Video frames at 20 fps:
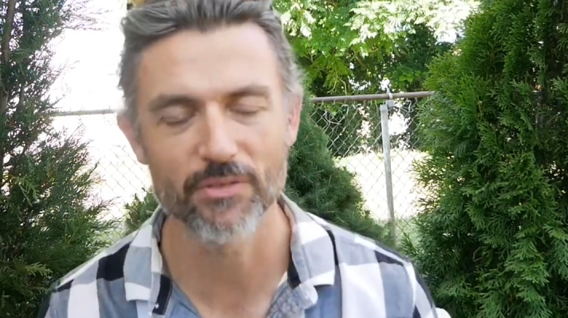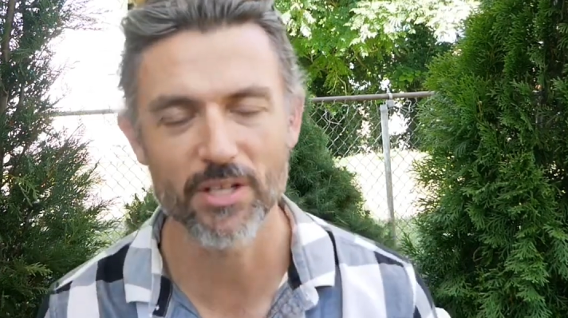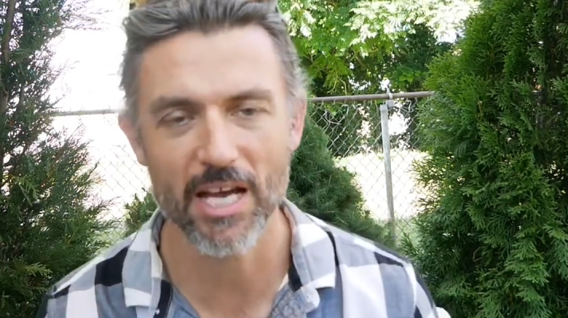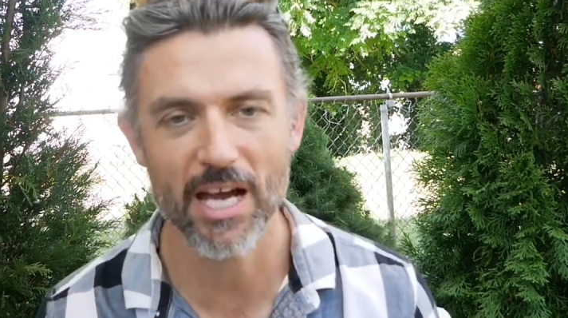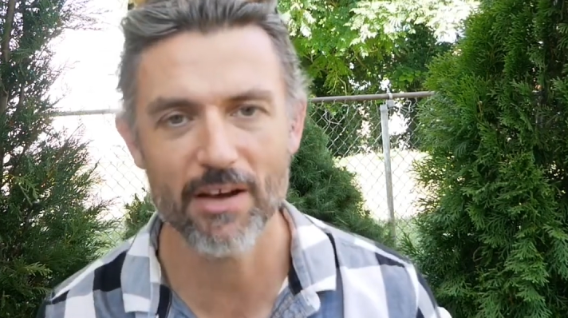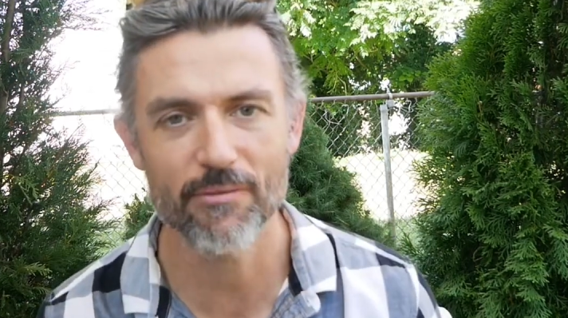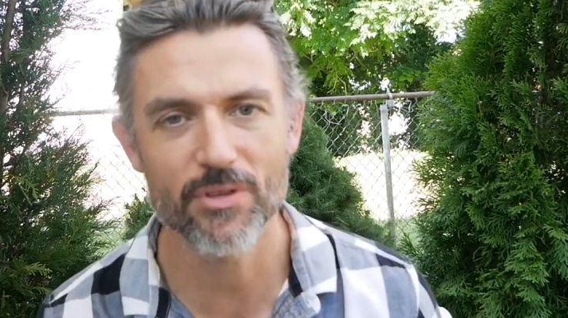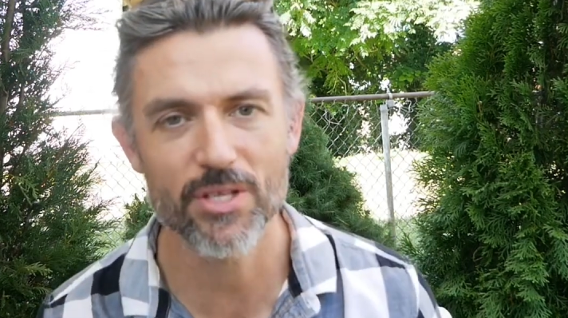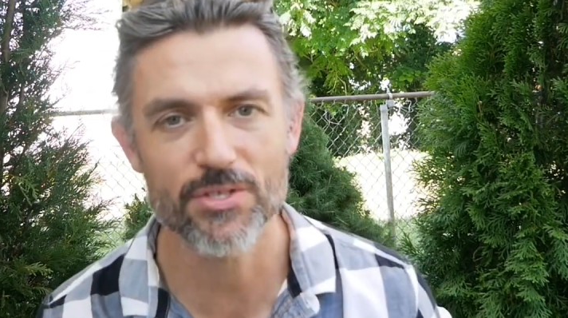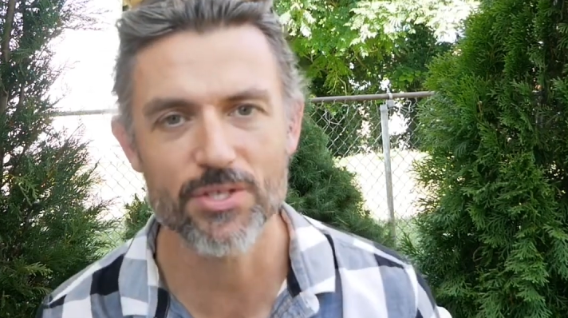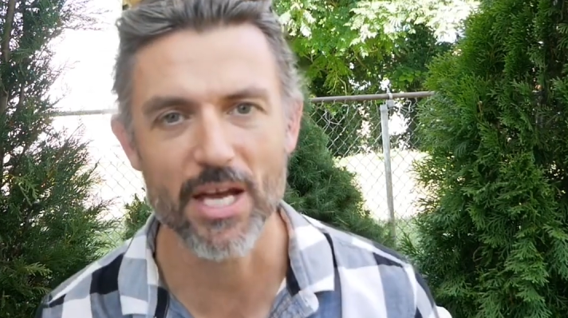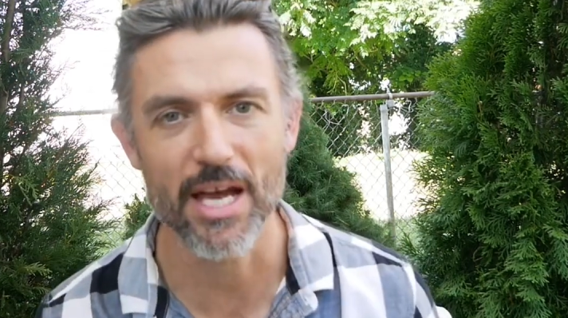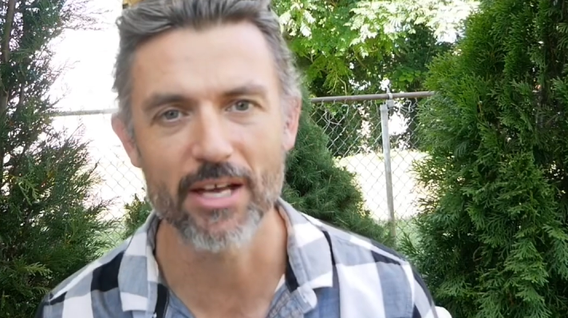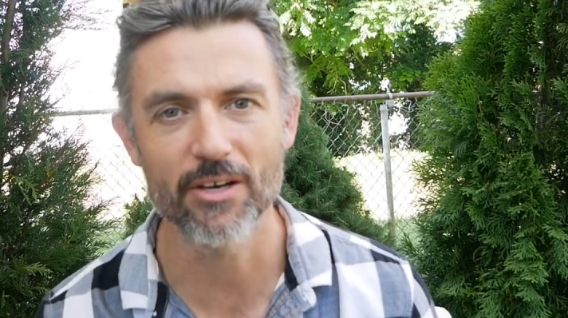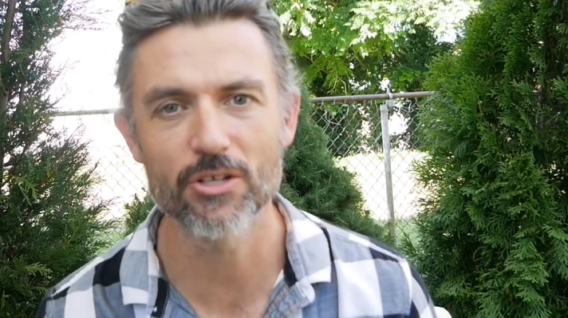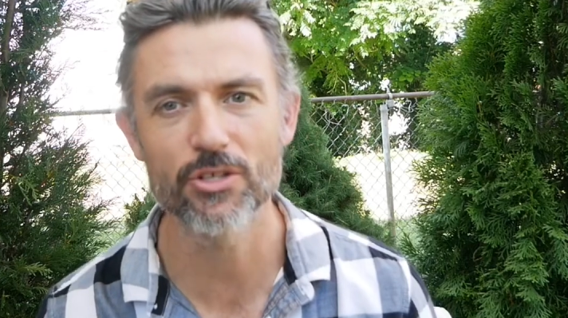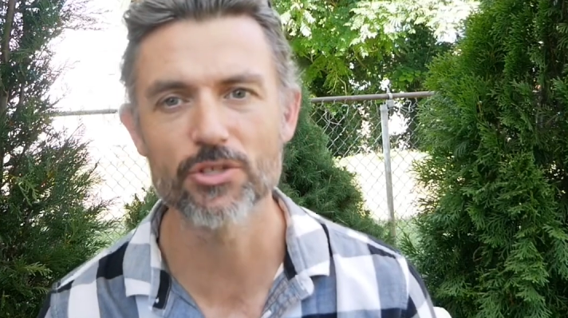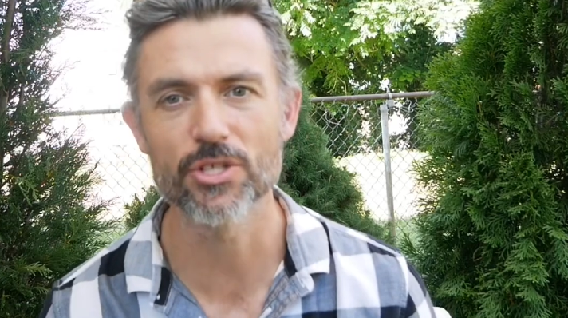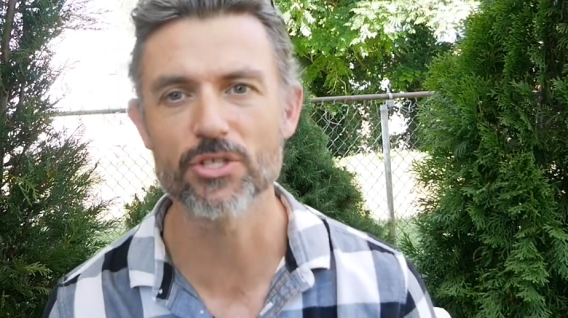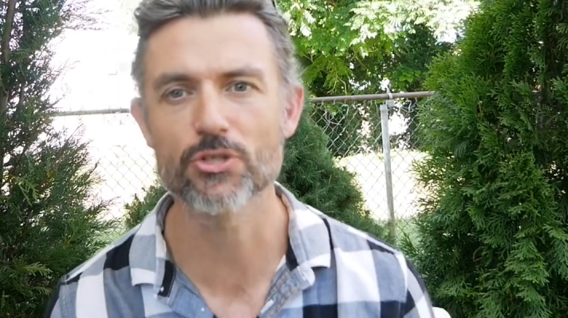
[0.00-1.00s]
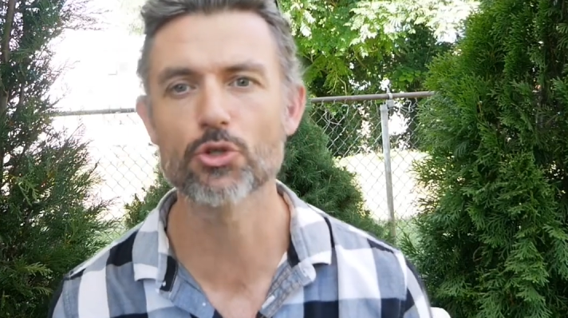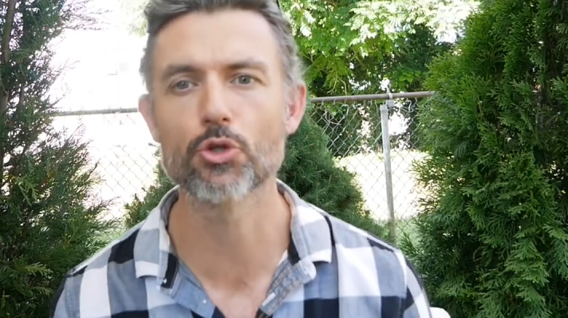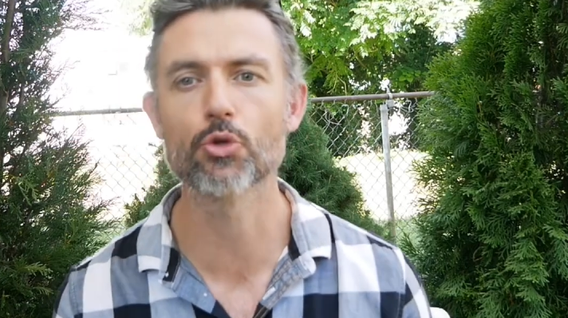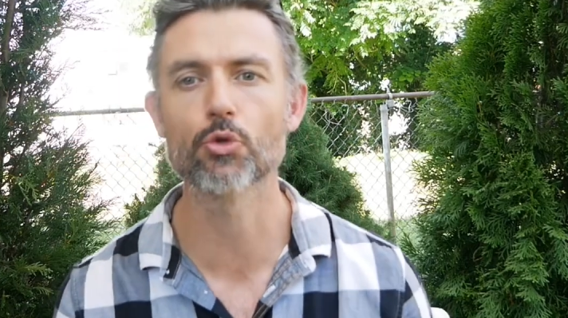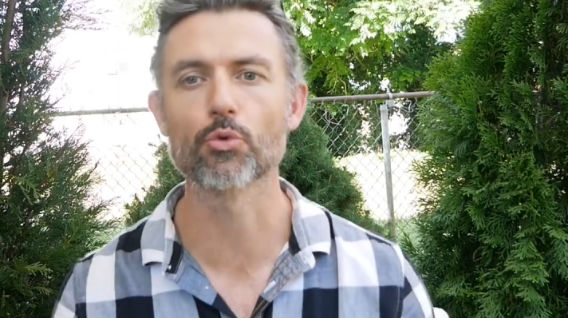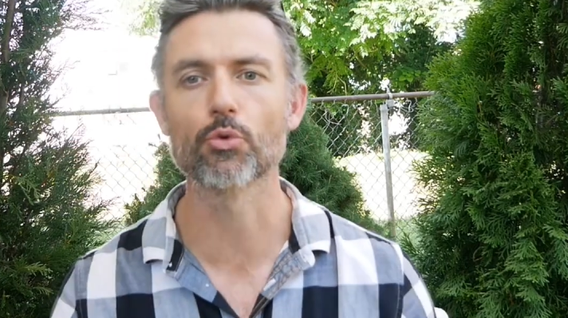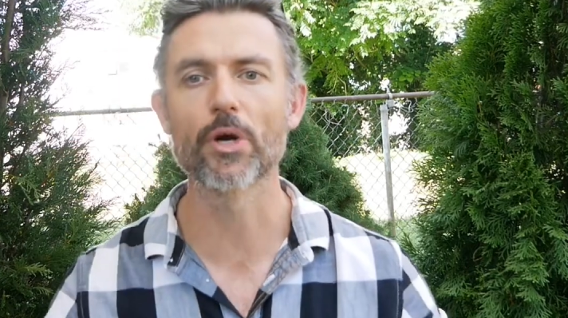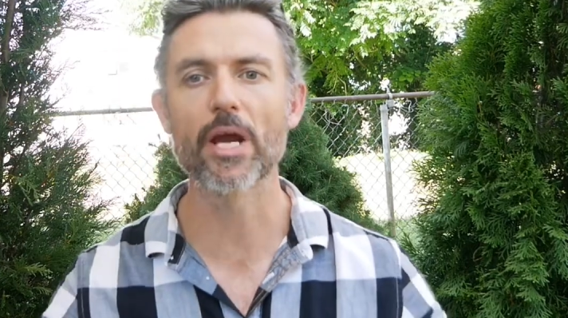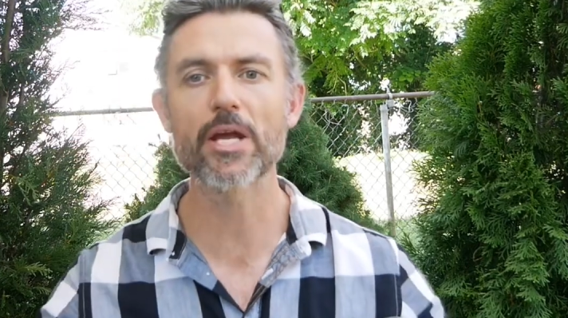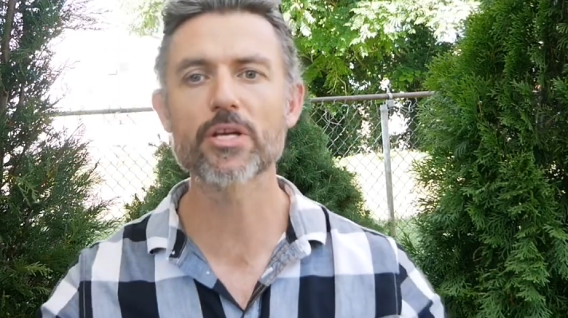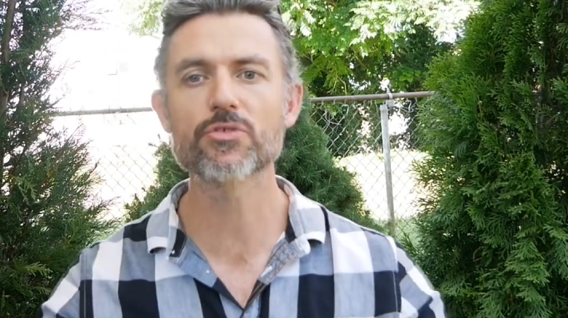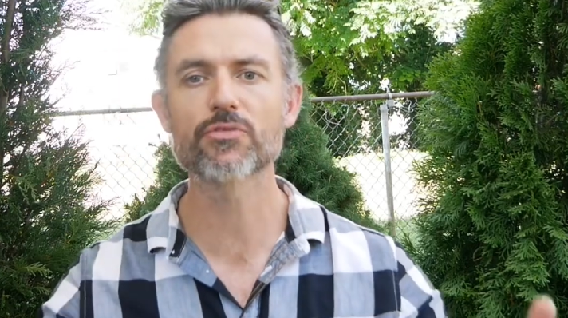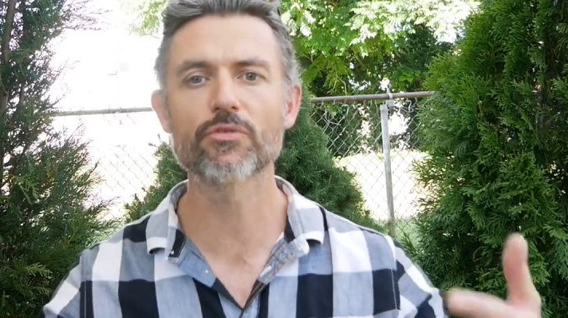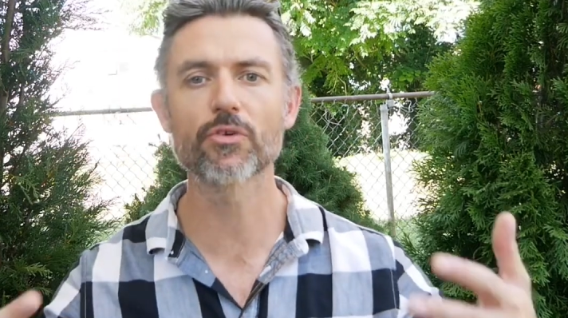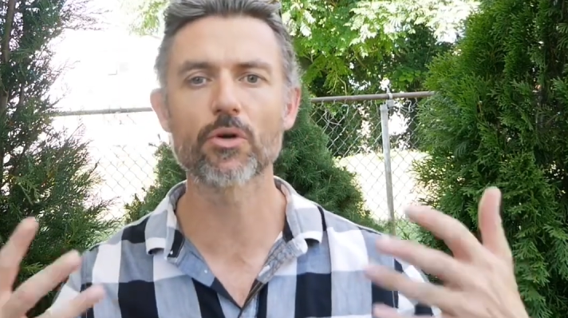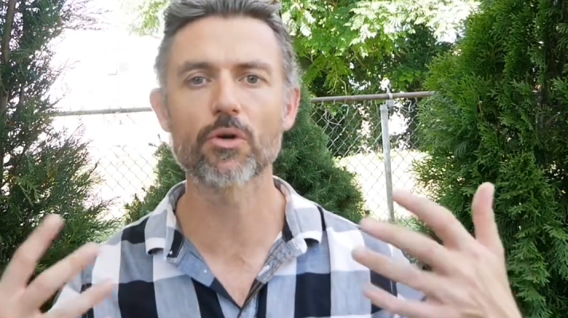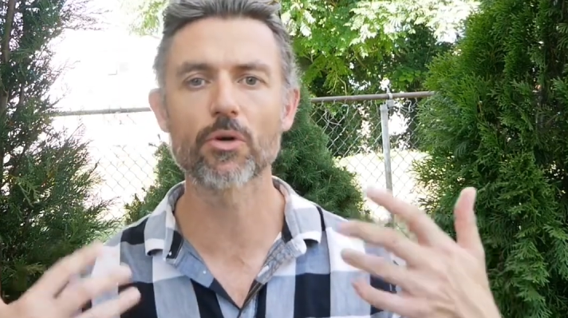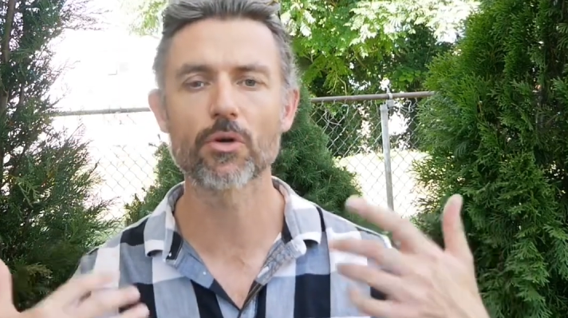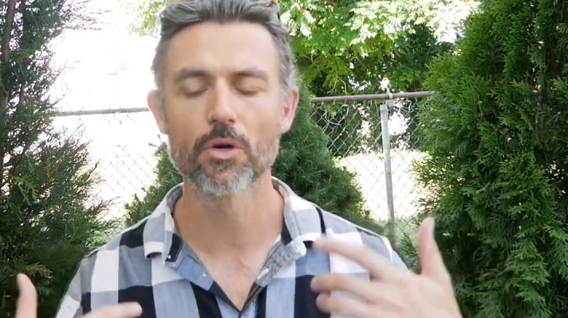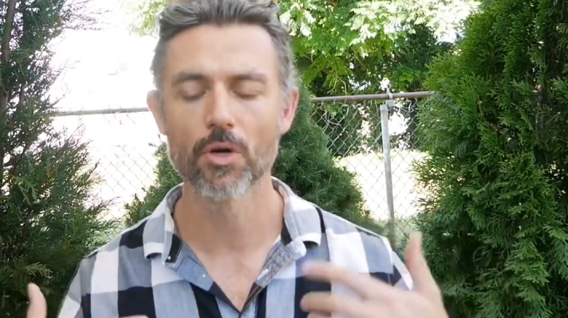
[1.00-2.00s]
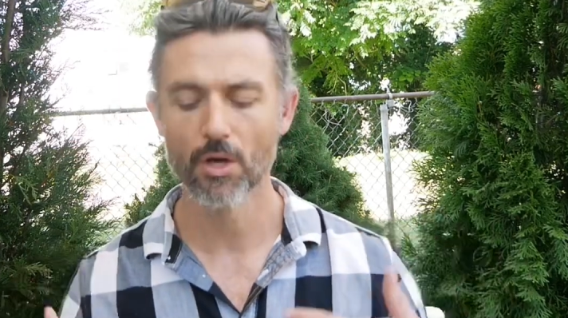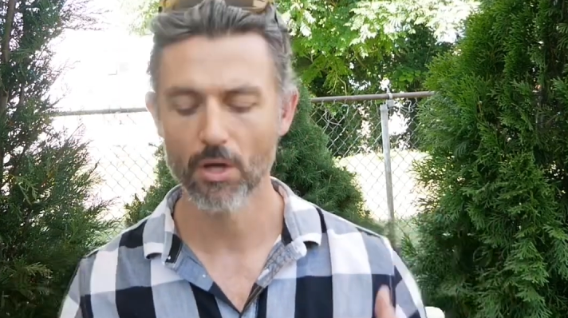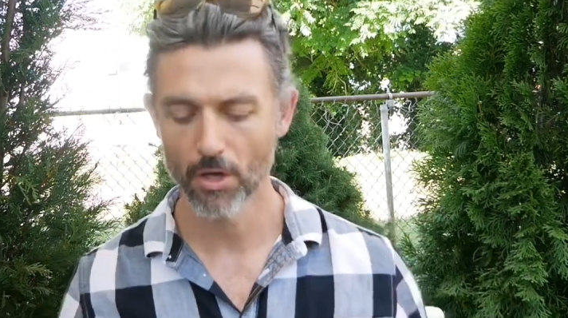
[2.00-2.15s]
They have this this graceful